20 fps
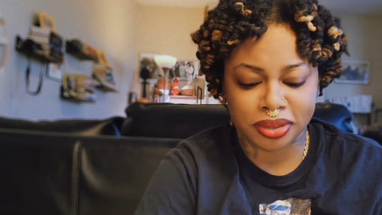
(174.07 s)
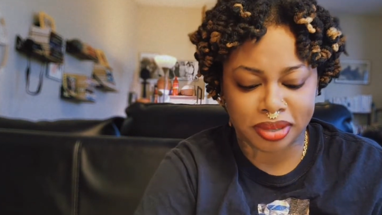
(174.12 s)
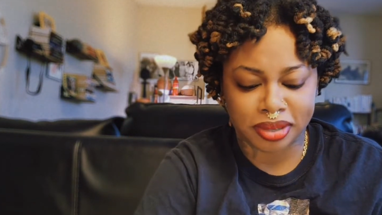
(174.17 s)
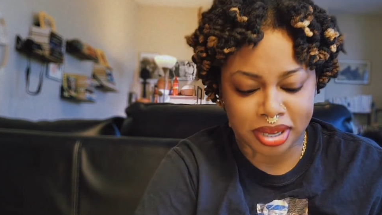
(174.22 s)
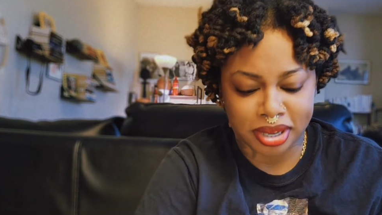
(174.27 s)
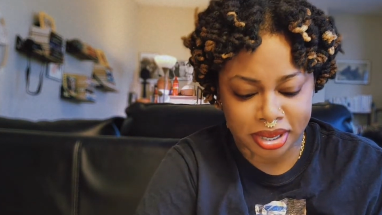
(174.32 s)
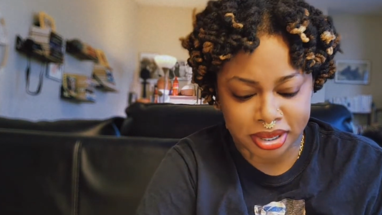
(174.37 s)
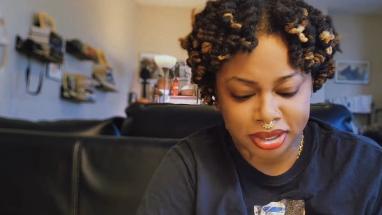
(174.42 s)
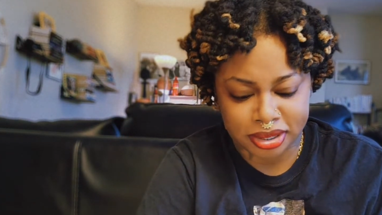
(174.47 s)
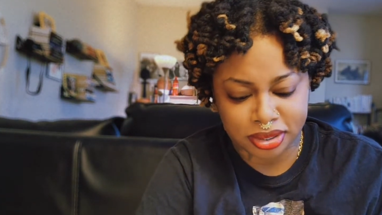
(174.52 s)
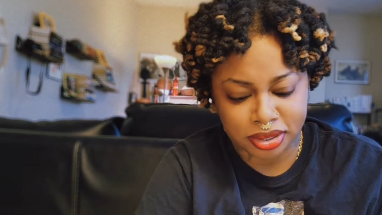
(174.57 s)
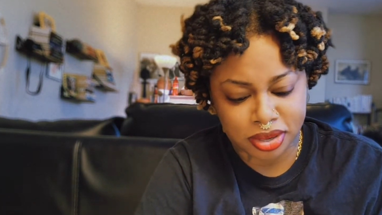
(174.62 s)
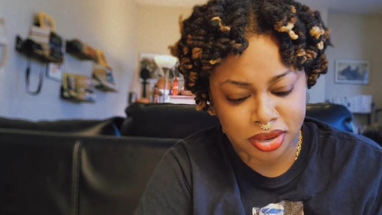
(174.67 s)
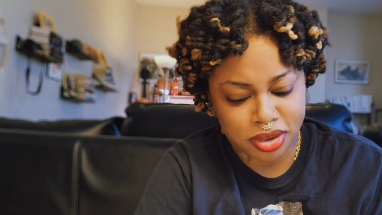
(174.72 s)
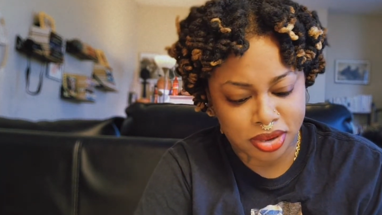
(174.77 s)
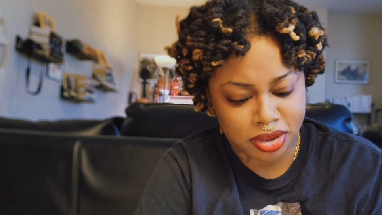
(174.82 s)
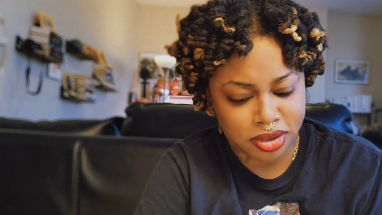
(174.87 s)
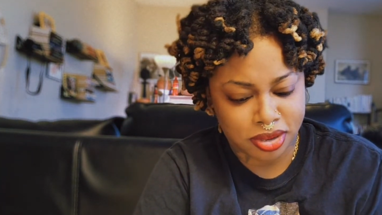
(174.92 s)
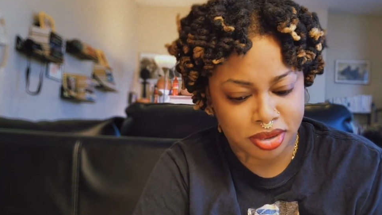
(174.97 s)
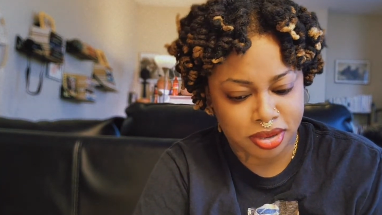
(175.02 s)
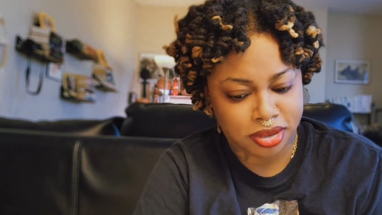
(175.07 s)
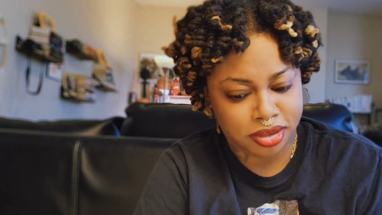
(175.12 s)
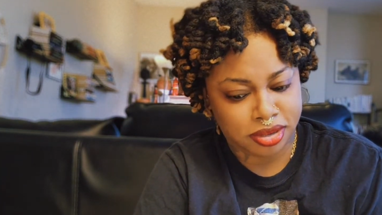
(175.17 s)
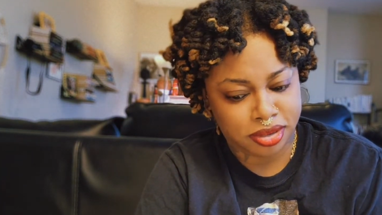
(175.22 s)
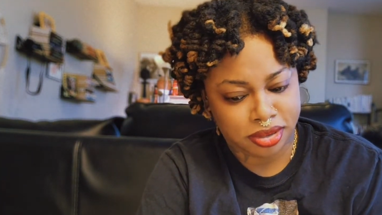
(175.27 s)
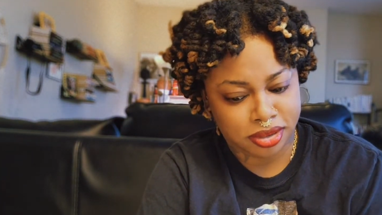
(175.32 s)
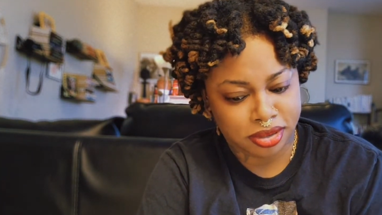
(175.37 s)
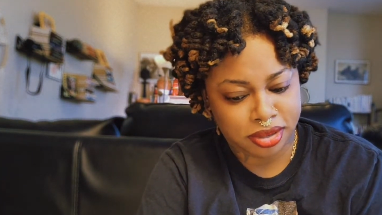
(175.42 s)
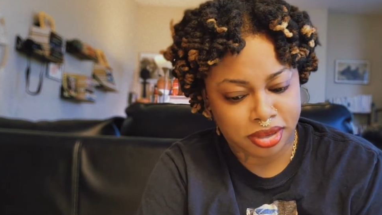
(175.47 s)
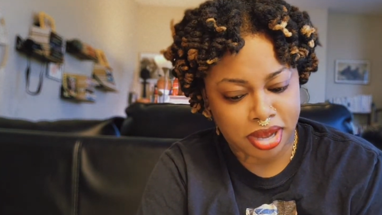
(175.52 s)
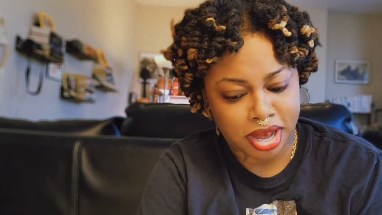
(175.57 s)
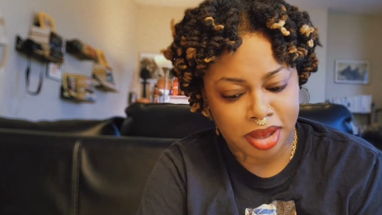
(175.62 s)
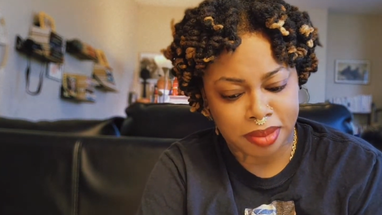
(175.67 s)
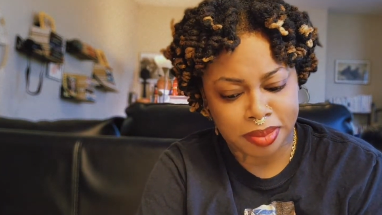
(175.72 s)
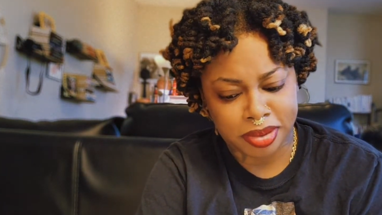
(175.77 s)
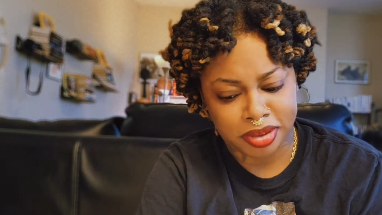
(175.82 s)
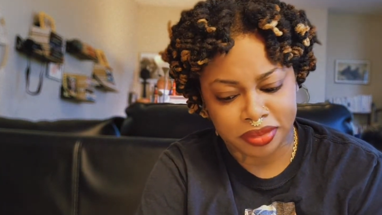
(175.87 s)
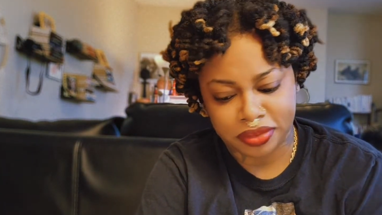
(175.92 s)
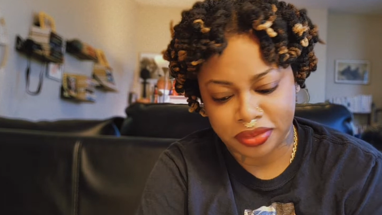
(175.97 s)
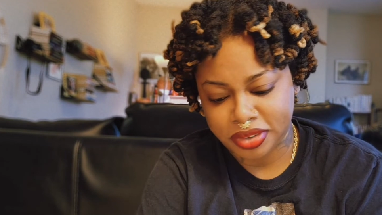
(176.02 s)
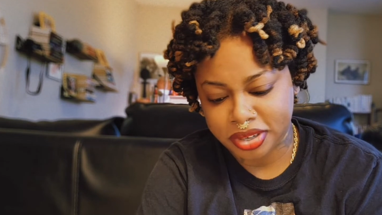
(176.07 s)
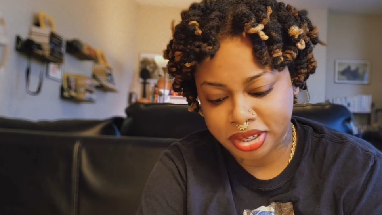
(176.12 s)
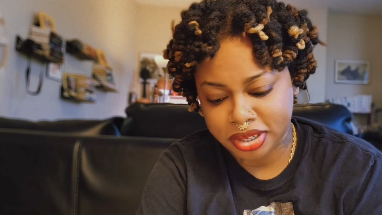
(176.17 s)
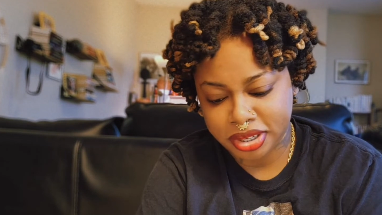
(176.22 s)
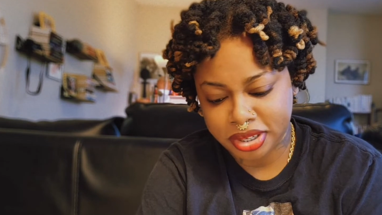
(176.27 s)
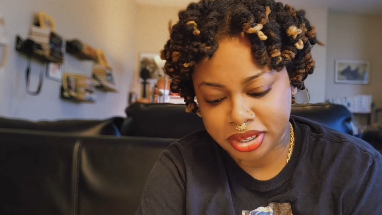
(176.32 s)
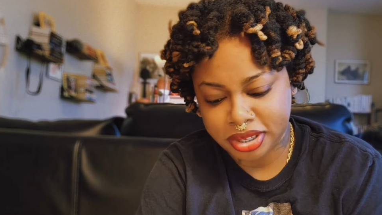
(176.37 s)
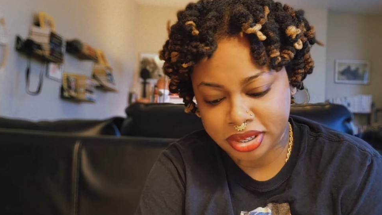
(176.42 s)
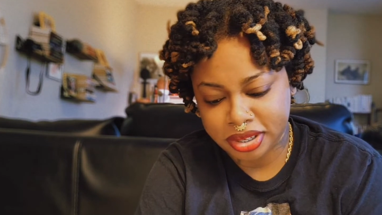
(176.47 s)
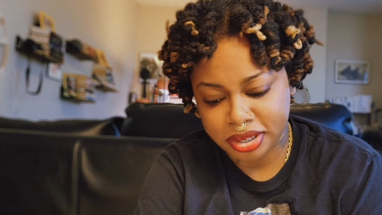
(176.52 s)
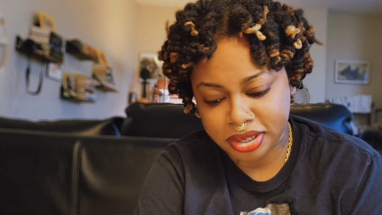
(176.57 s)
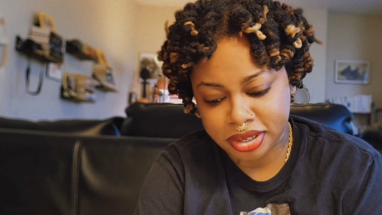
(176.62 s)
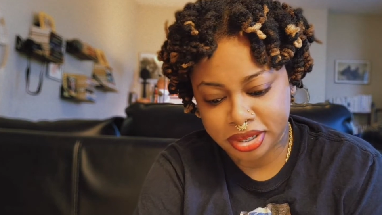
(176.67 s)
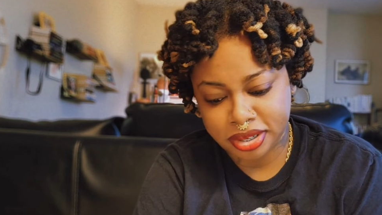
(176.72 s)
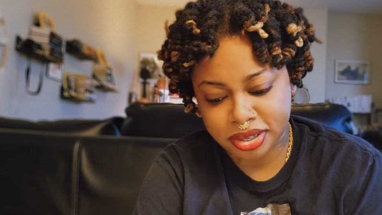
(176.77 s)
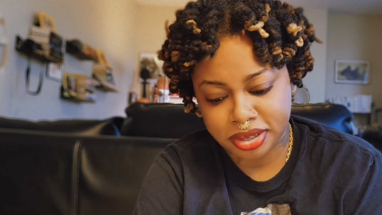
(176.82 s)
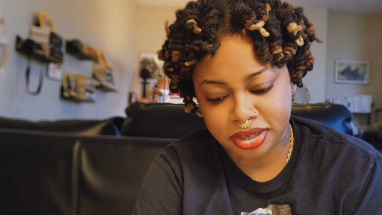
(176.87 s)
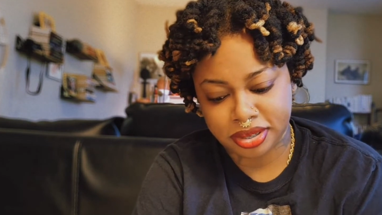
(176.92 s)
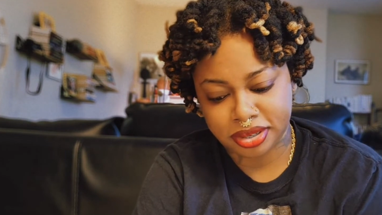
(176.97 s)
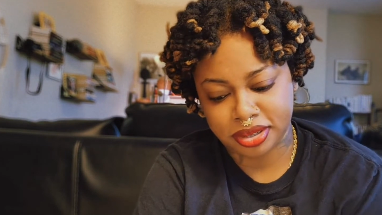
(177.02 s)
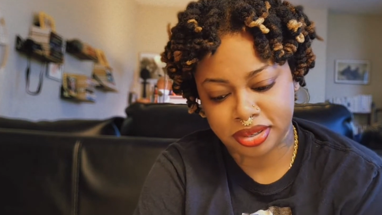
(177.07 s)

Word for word: you guys. I've been feeling good.